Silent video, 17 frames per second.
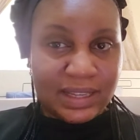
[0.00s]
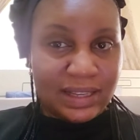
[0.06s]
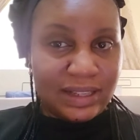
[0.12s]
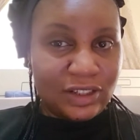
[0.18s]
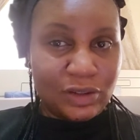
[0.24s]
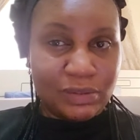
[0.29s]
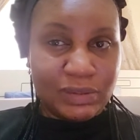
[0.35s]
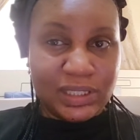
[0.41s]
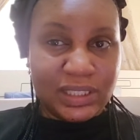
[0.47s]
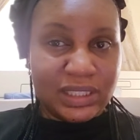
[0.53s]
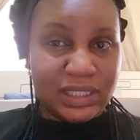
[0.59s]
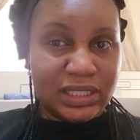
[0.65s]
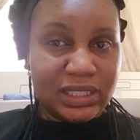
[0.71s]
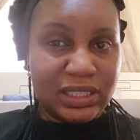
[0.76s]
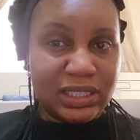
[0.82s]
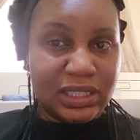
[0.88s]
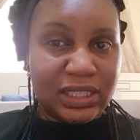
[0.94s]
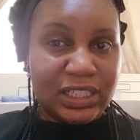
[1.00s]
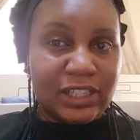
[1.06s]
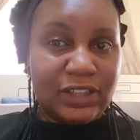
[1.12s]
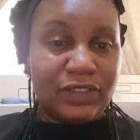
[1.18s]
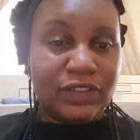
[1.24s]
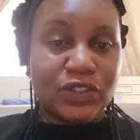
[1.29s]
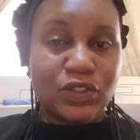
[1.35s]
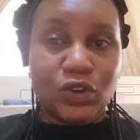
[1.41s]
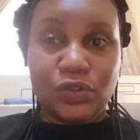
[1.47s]
completely. If
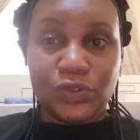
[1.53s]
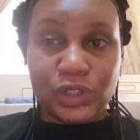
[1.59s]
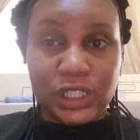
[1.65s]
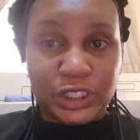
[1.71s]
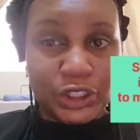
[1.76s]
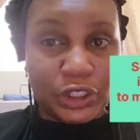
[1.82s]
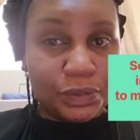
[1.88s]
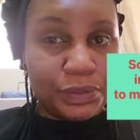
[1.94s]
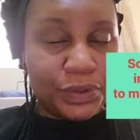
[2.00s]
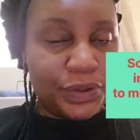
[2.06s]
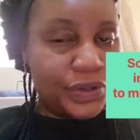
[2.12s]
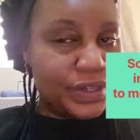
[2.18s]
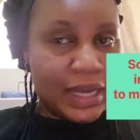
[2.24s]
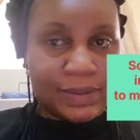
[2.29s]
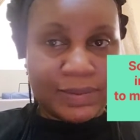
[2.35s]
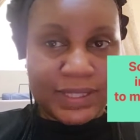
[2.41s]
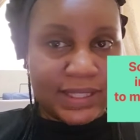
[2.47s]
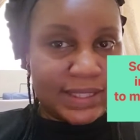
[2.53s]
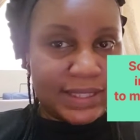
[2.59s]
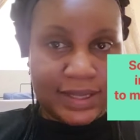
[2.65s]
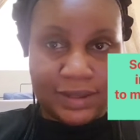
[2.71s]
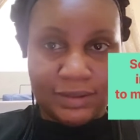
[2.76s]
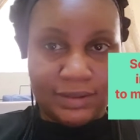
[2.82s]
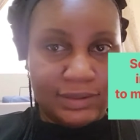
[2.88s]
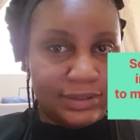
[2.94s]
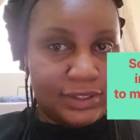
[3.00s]
it's ovulation period, abstain.
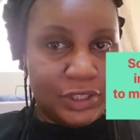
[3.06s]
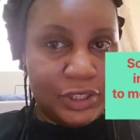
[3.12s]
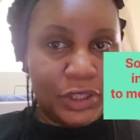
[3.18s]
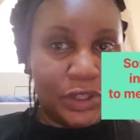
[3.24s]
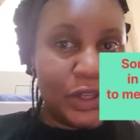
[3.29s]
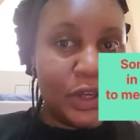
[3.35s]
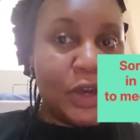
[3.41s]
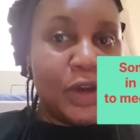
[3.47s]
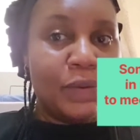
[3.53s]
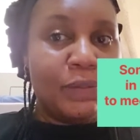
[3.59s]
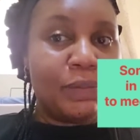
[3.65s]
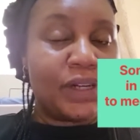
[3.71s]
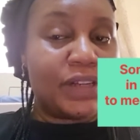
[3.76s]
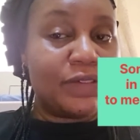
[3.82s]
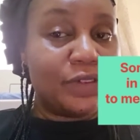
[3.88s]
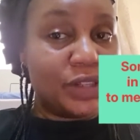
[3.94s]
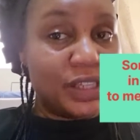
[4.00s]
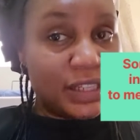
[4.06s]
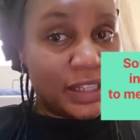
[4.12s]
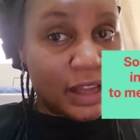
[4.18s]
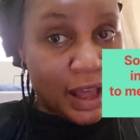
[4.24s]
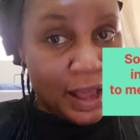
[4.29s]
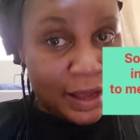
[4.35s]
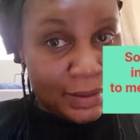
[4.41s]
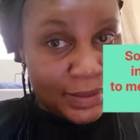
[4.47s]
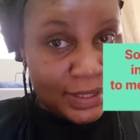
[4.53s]
But if you
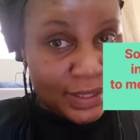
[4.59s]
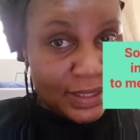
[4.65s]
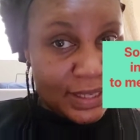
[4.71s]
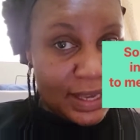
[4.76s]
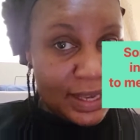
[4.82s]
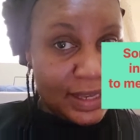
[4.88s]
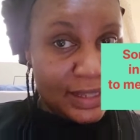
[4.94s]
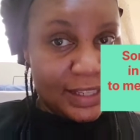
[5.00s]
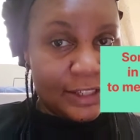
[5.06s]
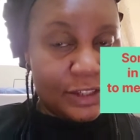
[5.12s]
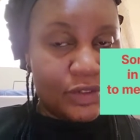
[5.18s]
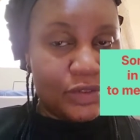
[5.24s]
cannot abstain, then you